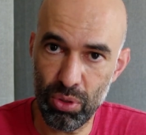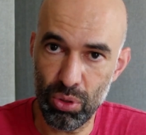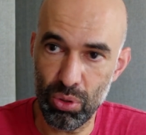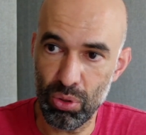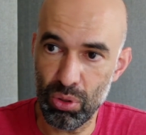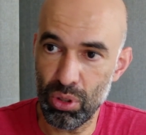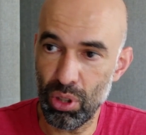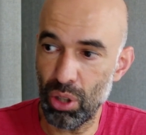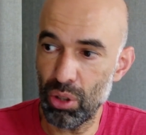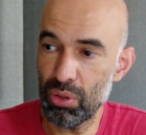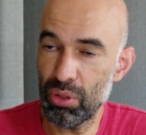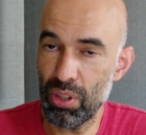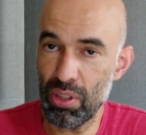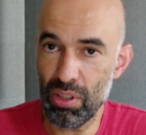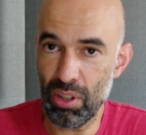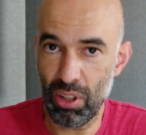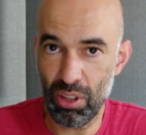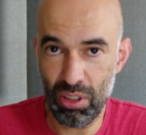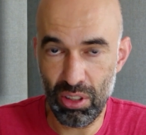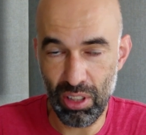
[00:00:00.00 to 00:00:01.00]
to go to a
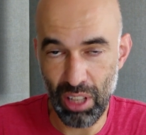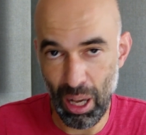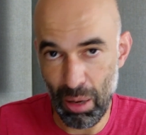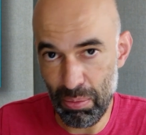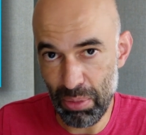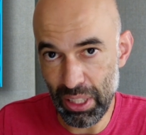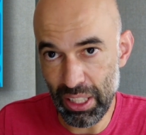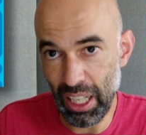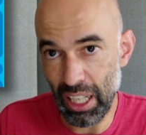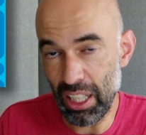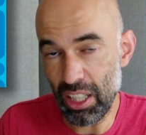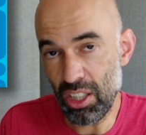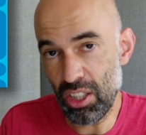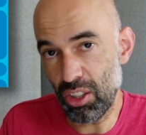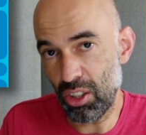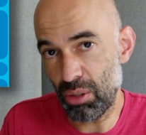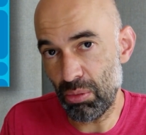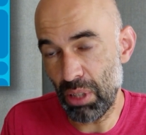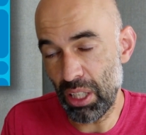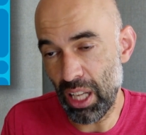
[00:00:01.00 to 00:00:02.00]
certain application
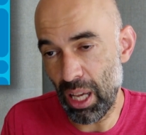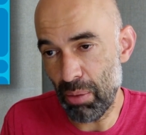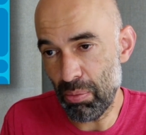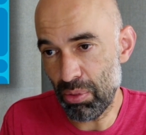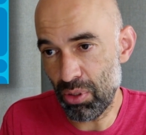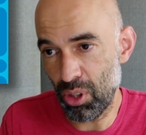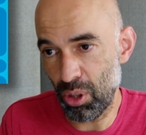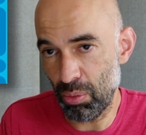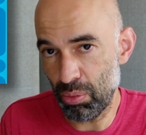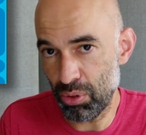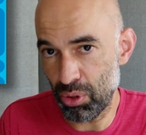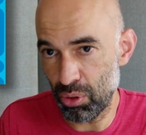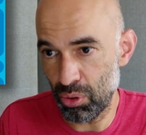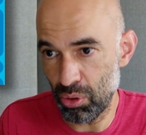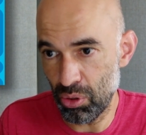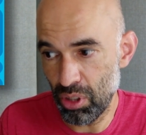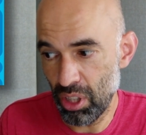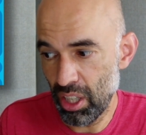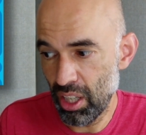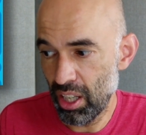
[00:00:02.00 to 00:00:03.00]
on my laptop
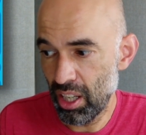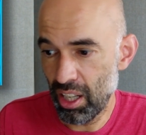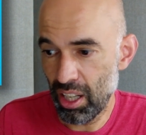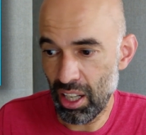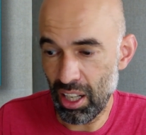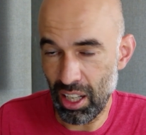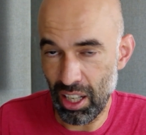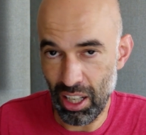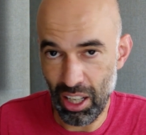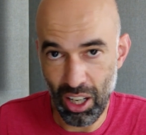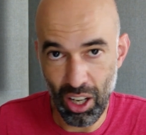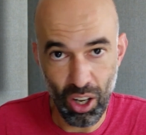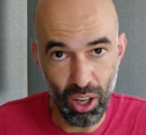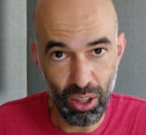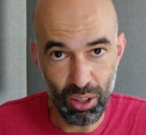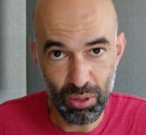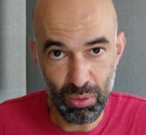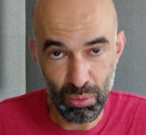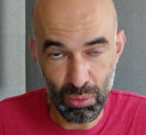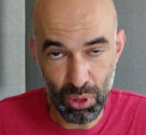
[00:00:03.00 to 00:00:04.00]
to
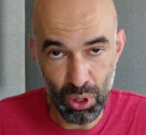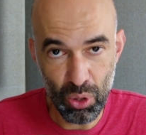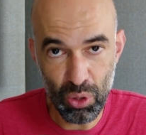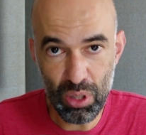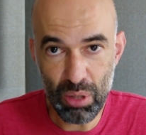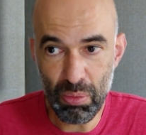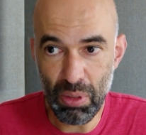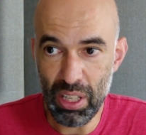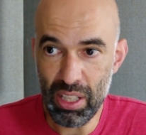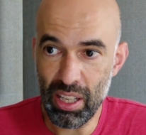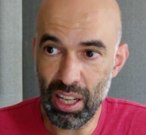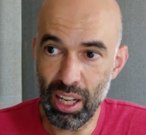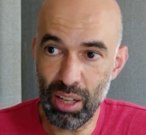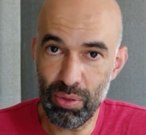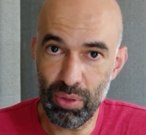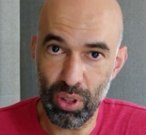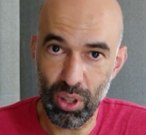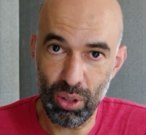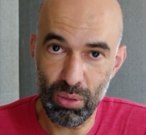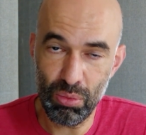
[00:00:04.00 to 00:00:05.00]
mute
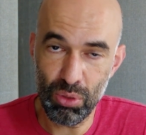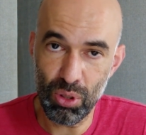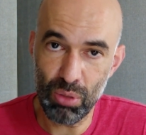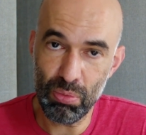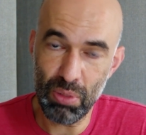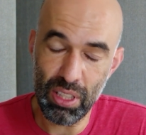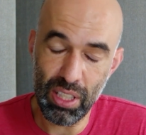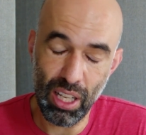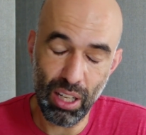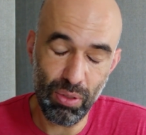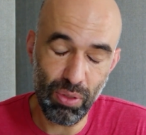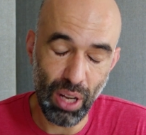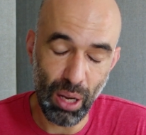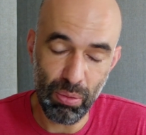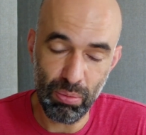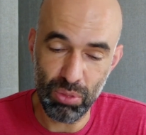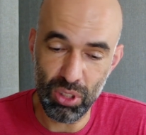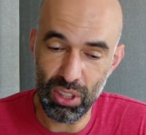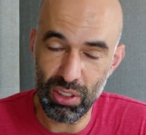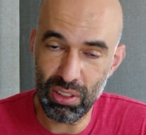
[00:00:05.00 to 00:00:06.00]
myself or unmute myself.
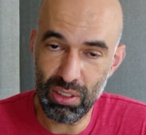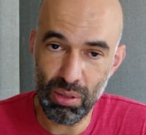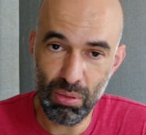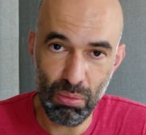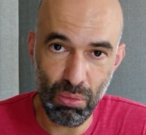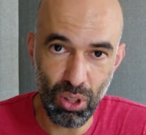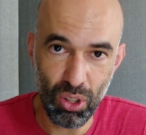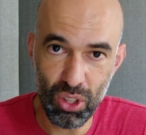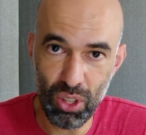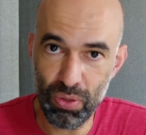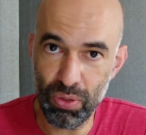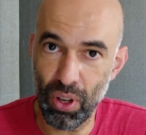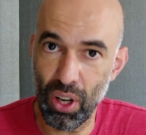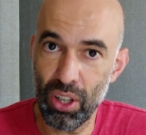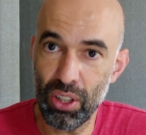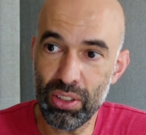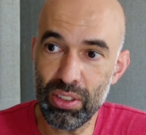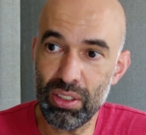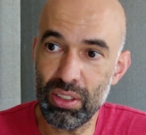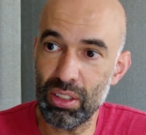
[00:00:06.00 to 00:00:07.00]
I'm just much
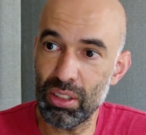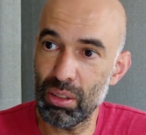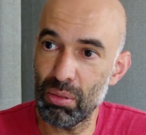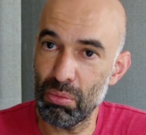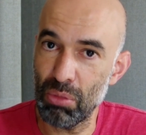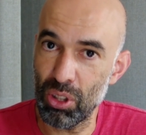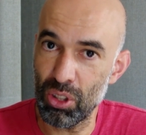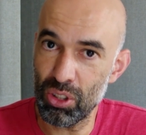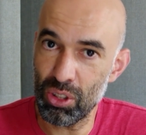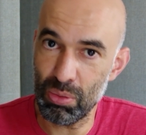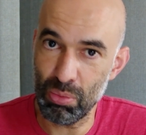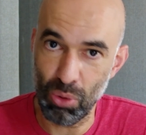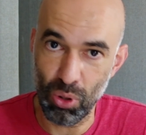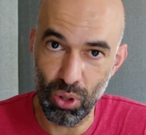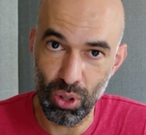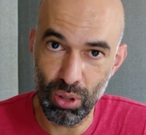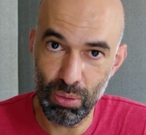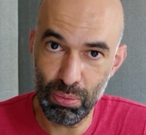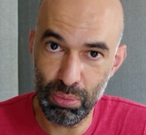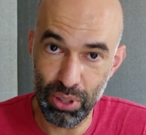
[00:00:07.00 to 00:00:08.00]
faster, much
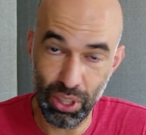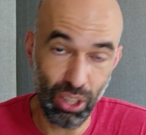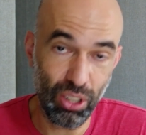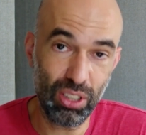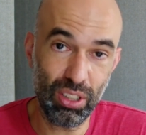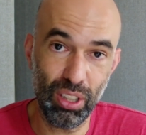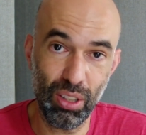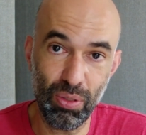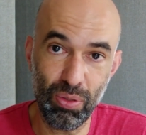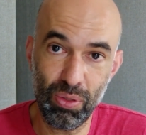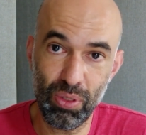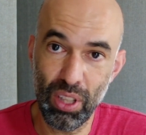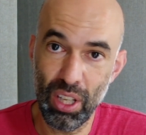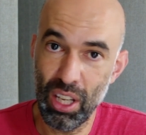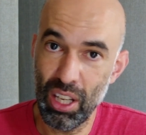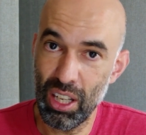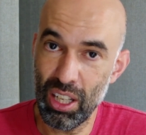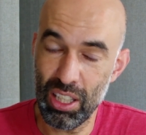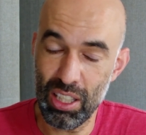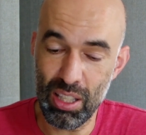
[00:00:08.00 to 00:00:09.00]
more productive.
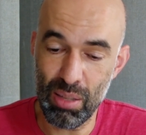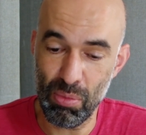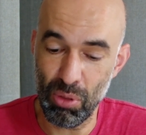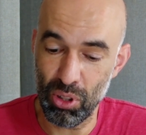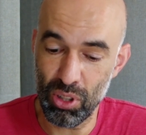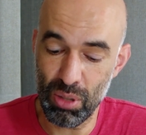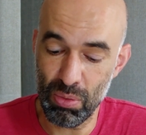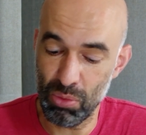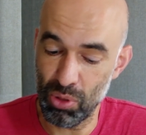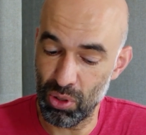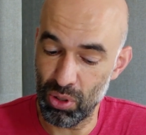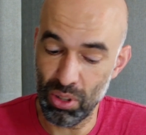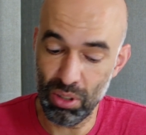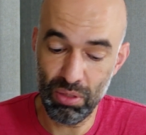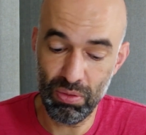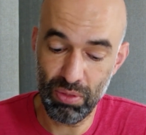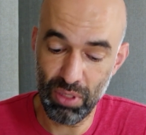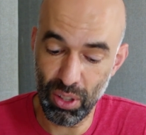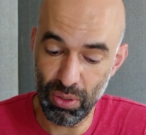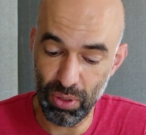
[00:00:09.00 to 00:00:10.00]
It's much more
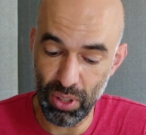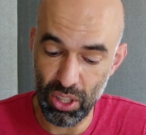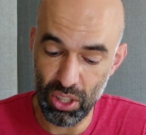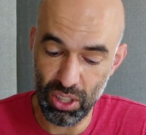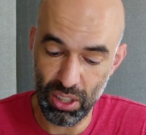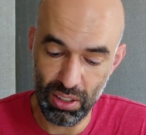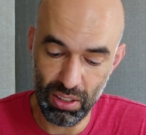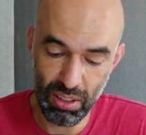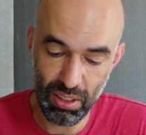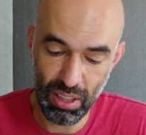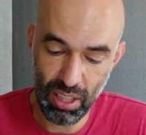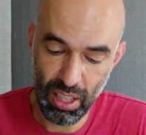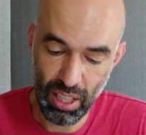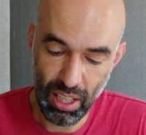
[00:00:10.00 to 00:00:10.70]
efficient.